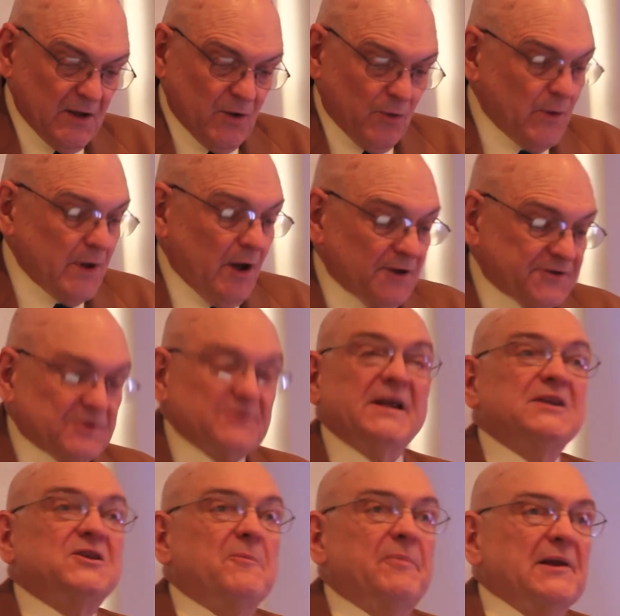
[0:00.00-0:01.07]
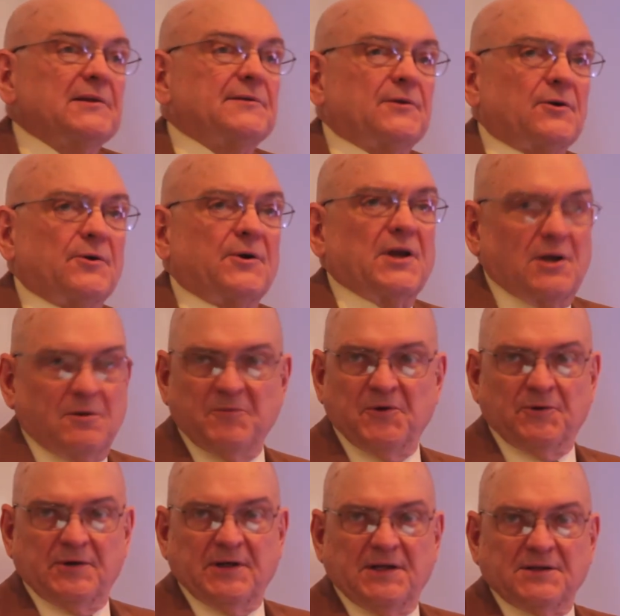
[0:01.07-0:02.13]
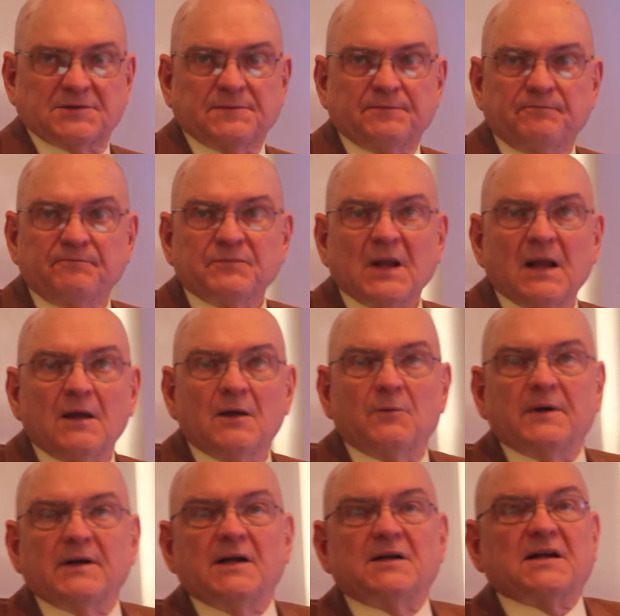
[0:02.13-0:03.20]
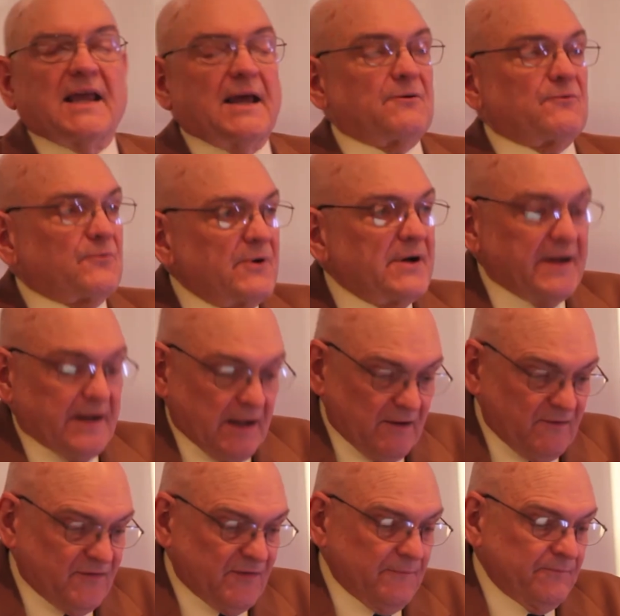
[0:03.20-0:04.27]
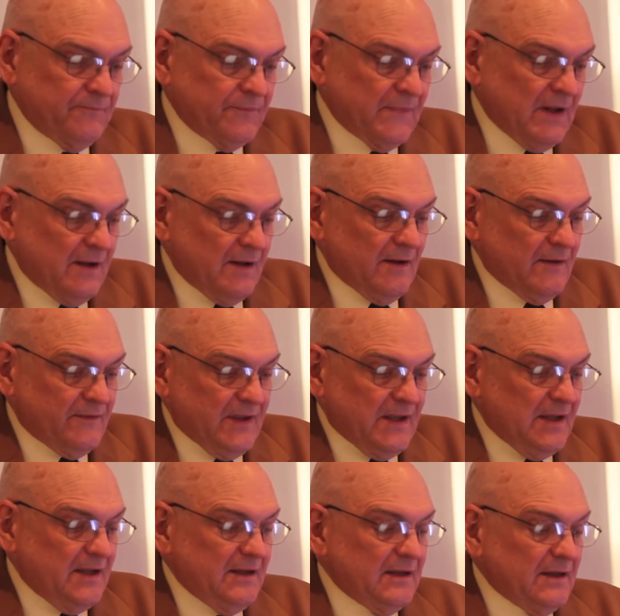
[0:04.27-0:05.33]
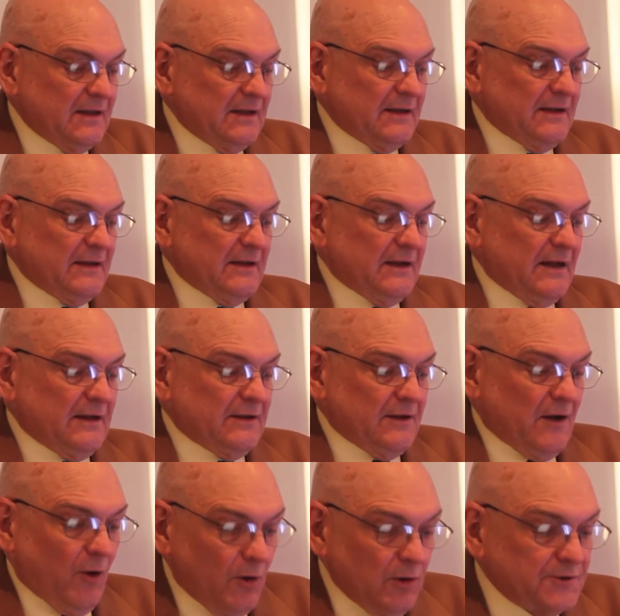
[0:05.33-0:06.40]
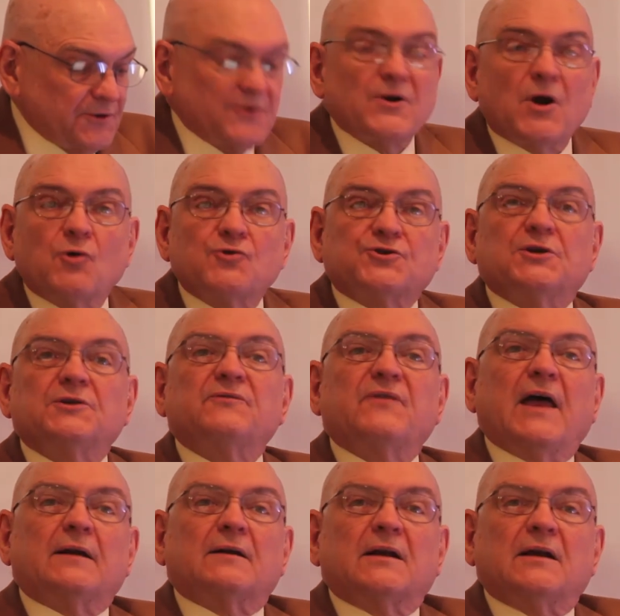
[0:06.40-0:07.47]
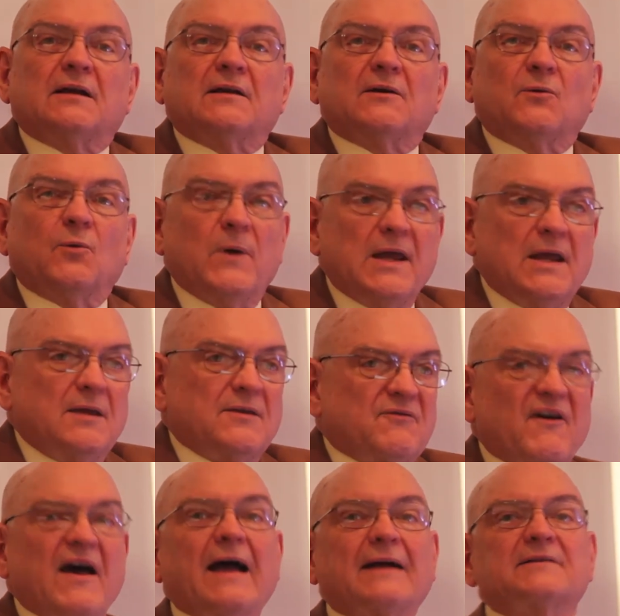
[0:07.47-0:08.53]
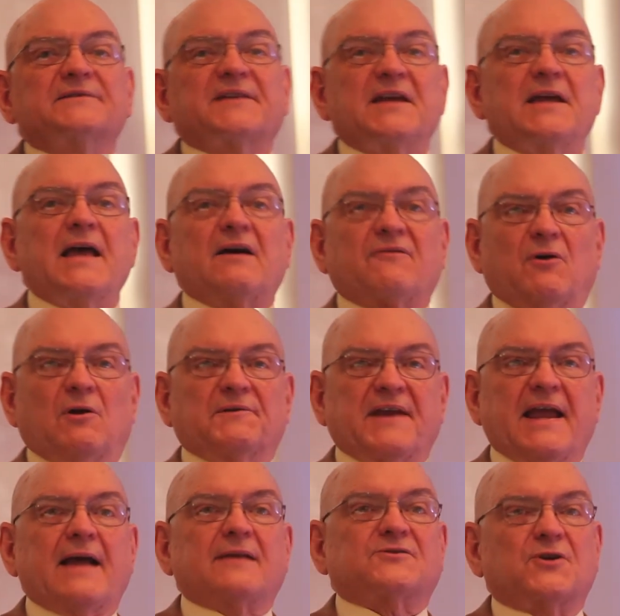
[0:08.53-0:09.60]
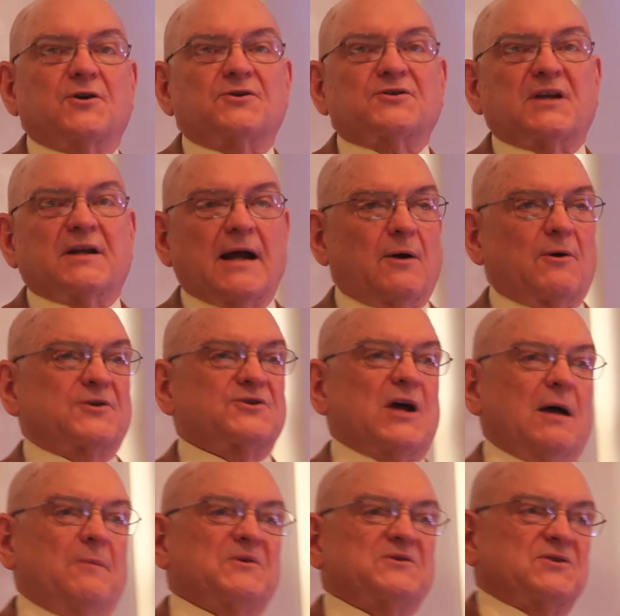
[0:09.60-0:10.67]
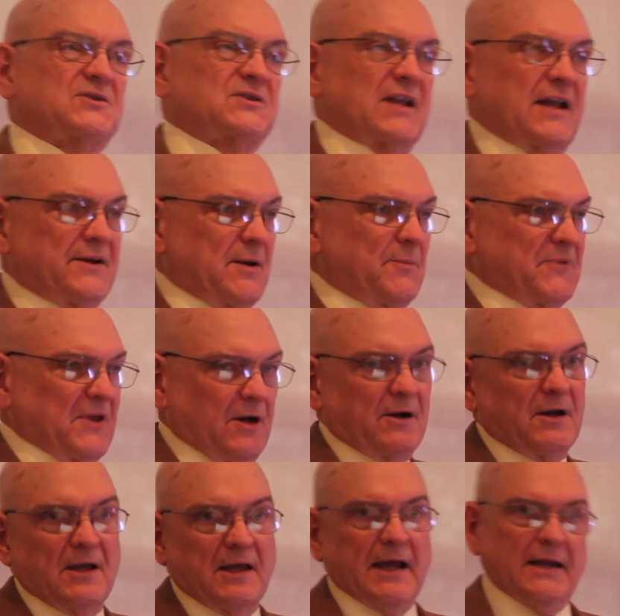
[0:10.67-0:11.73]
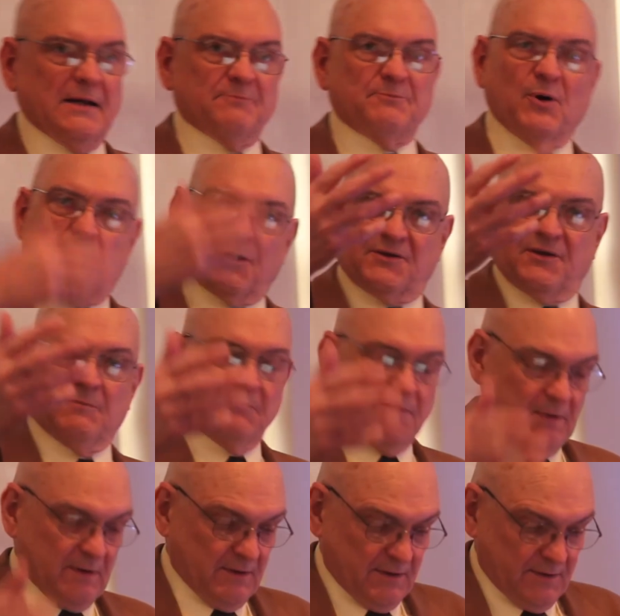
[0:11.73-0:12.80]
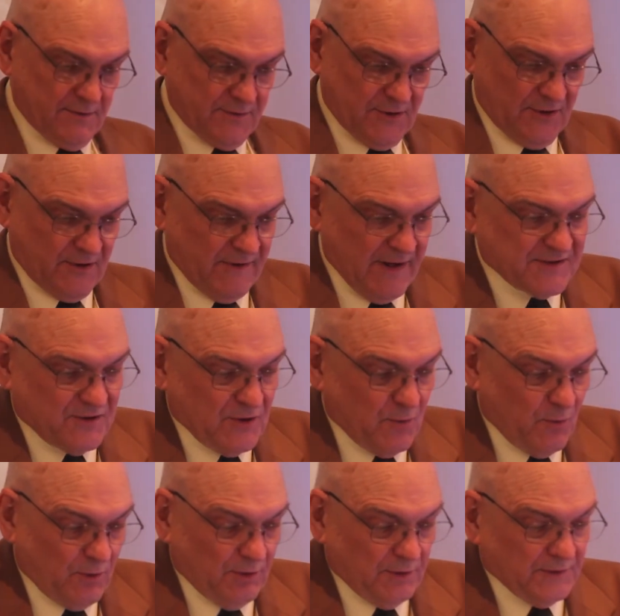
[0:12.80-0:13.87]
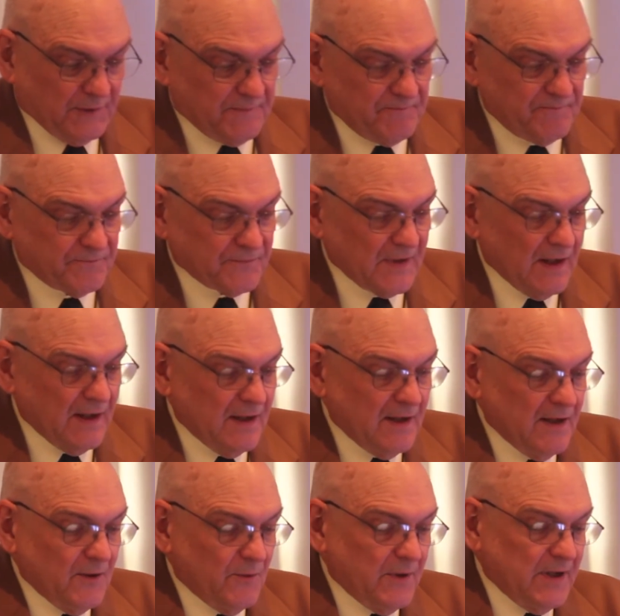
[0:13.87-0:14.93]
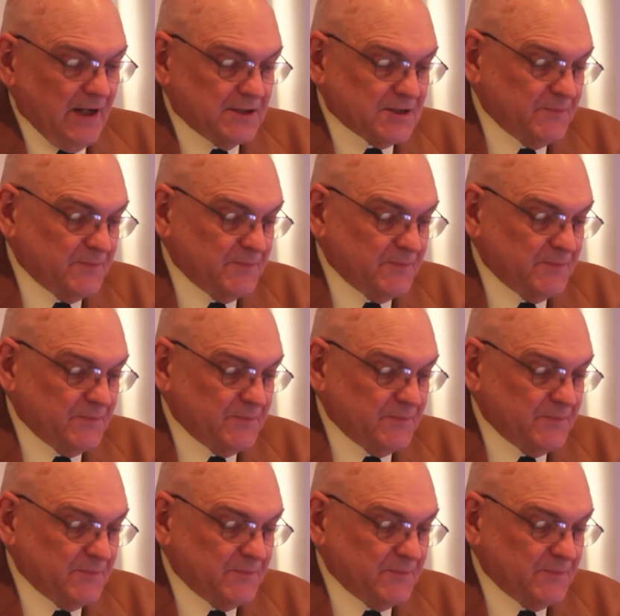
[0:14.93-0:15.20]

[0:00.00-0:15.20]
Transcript: We also need to build learning communities. We need to get rid of the older notion that we, the faculty, have all the answers and our job is to stand up there and impart them to the rest of the world. We need to